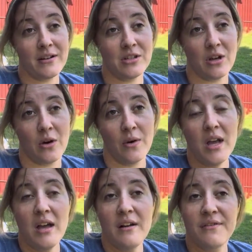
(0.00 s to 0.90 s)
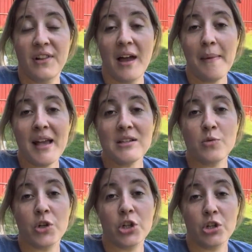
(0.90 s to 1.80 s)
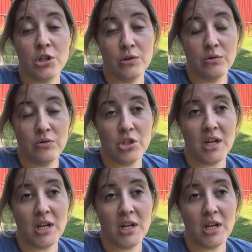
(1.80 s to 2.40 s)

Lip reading: So fly masks were huge